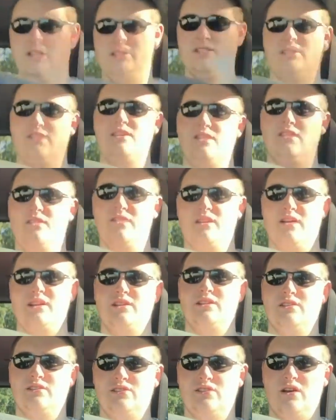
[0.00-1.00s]
Like, see,
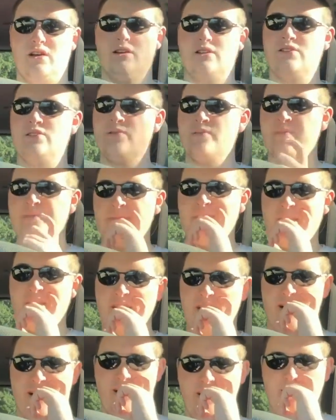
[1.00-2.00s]
that sucks.
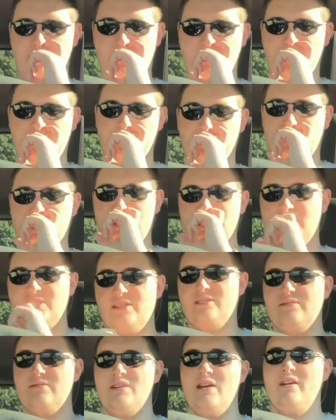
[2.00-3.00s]

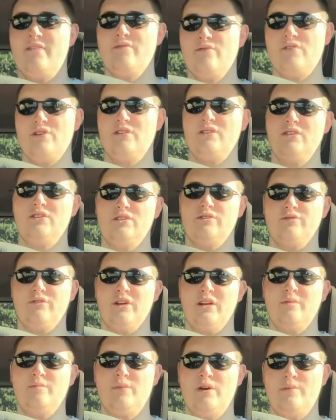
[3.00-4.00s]
Because um, every little
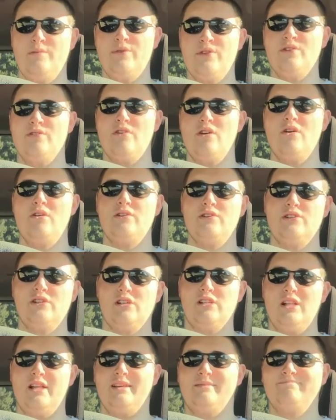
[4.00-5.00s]
freaking bump in the road is
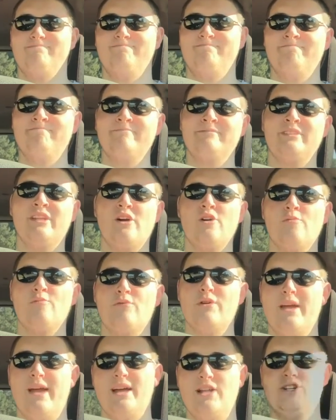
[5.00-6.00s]
just like, mm,
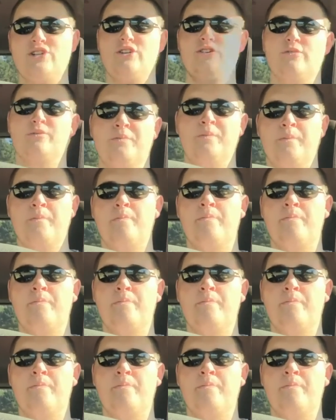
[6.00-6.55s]
nope, we hate you.